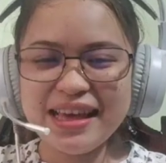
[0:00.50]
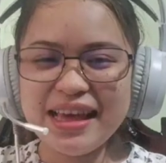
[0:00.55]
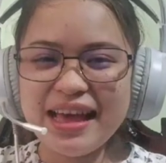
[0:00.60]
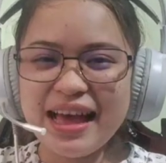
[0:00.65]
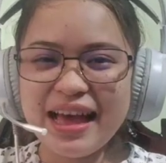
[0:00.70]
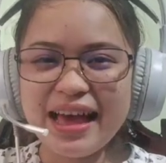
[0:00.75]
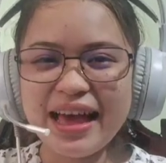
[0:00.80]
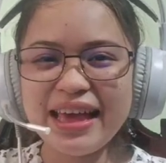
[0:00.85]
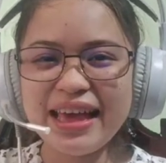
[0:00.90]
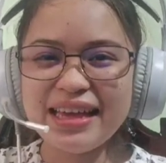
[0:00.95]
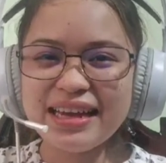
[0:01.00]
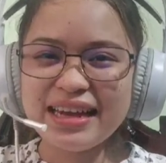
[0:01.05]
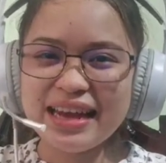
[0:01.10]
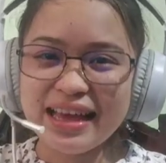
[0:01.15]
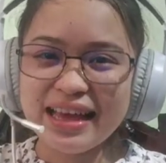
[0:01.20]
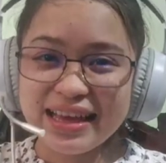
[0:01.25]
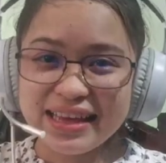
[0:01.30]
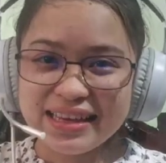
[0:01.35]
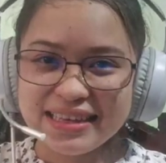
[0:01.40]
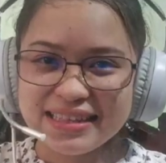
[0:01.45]
Hi
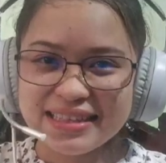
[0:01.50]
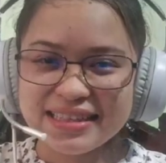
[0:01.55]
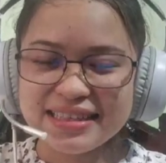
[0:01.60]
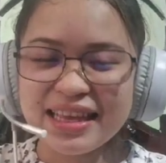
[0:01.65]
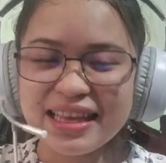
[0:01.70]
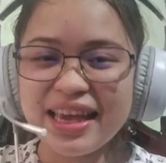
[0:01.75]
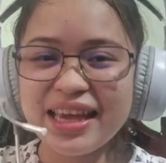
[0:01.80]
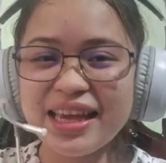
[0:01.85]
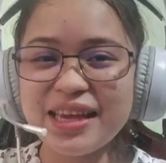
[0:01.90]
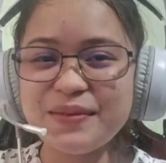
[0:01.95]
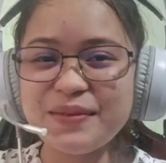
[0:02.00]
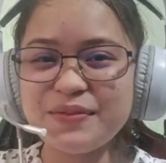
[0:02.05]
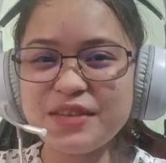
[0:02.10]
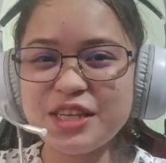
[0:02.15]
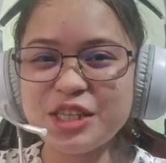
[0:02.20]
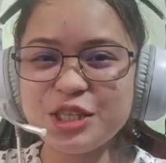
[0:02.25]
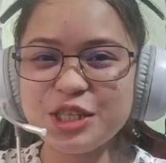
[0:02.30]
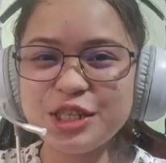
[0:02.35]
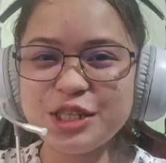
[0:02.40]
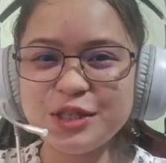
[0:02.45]
class, I am
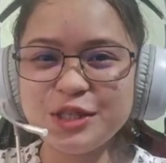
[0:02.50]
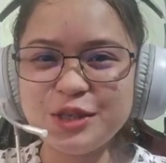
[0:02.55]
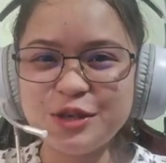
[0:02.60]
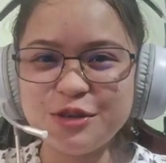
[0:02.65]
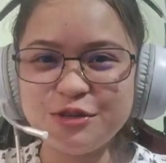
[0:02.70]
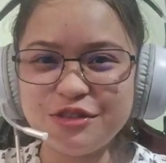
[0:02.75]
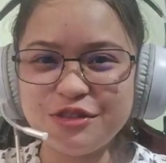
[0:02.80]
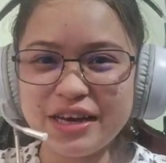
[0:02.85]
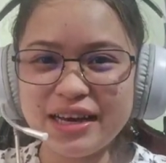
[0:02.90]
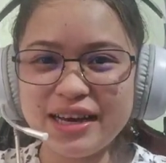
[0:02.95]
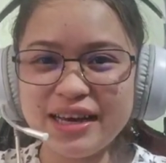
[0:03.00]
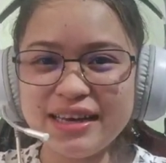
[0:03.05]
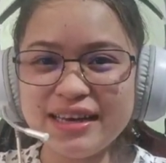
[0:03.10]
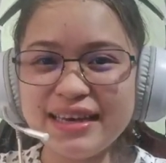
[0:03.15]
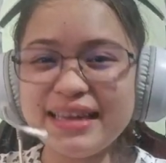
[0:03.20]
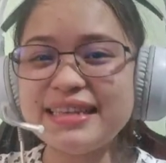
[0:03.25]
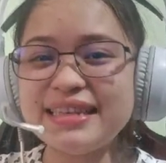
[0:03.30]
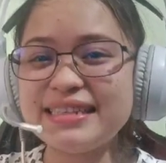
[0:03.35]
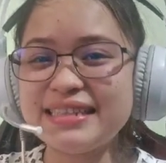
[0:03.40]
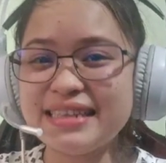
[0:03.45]
teacher
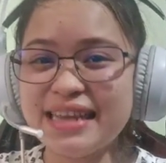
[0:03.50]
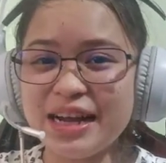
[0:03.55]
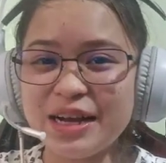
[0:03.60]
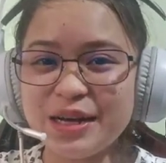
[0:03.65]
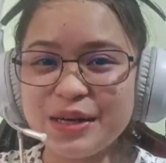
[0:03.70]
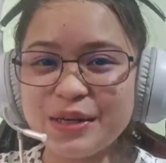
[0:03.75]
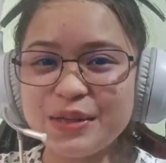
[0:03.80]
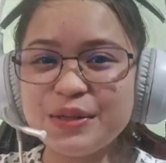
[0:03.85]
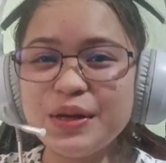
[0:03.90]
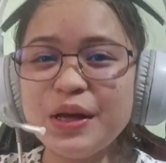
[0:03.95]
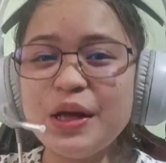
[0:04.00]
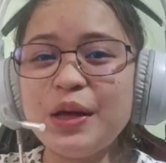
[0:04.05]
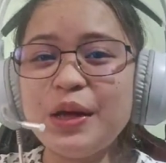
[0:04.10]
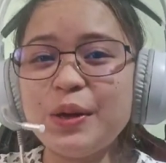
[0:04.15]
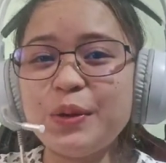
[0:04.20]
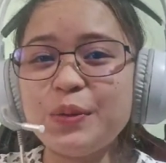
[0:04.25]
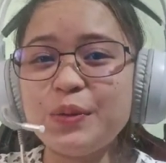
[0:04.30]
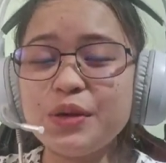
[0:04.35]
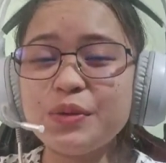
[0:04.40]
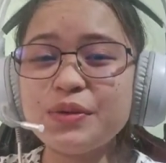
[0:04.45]
Nova and now
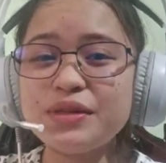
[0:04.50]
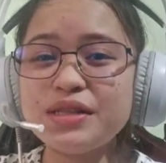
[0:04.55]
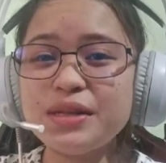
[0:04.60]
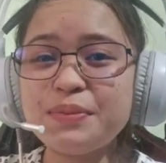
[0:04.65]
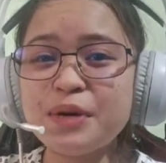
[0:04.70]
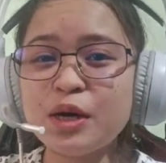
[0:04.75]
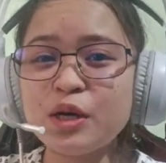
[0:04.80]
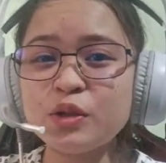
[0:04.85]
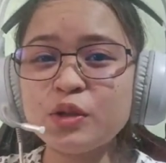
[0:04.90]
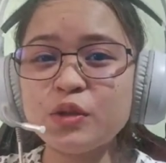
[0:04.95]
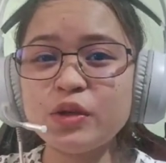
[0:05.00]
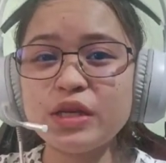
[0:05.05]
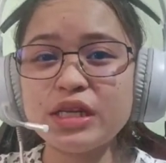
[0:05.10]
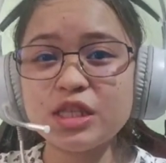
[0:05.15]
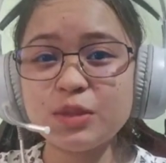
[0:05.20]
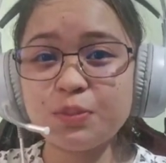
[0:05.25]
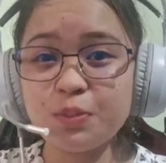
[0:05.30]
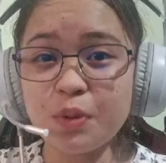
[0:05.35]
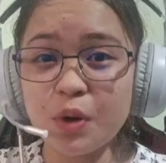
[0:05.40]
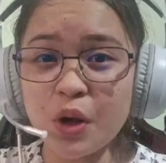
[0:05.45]
we will about to
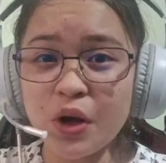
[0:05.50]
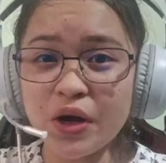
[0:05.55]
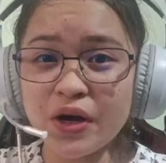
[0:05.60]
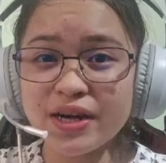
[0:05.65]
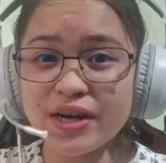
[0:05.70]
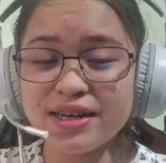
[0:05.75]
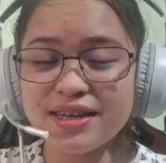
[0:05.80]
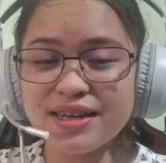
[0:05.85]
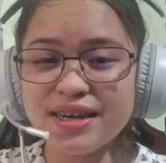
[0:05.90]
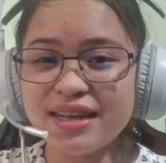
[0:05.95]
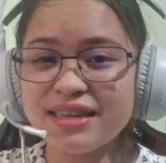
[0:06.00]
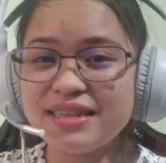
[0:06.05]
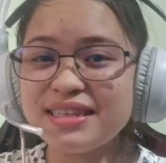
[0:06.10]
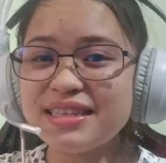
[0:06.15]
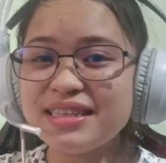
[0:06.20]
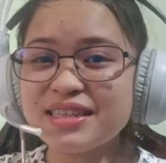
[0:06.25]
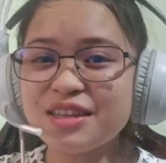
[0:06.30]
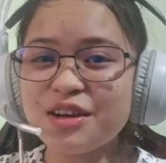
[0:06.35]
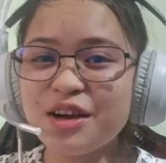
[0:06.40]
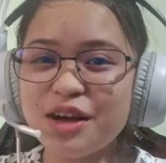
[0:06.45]
explore,
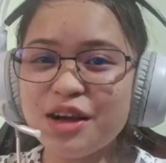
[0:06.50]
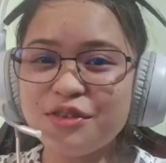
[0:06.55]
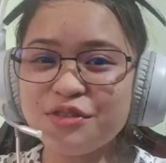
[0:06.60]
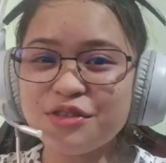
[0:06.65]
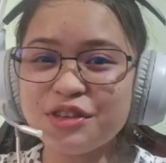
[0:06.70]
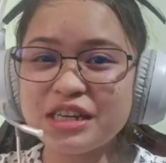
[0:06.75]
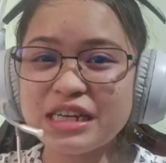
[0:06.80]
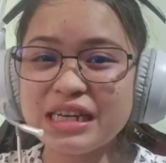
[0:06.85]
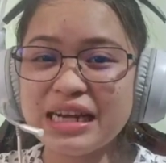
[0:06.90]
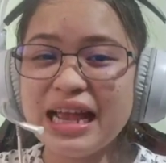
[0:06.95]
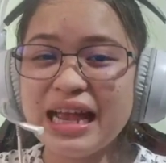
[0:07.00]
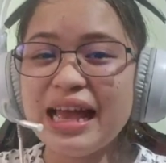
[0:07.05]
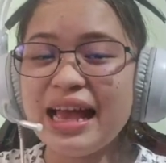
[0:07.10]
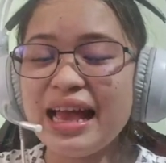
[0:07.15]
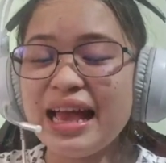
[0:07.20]
discover,